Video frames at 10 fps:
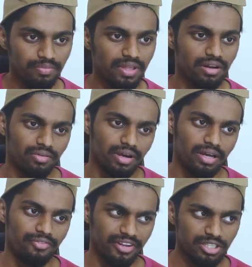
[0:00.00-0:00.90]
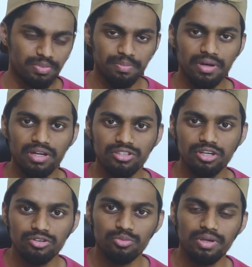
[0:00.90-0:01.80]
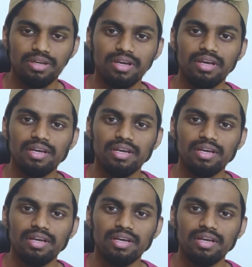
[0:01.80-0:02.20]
there were various people reach out to me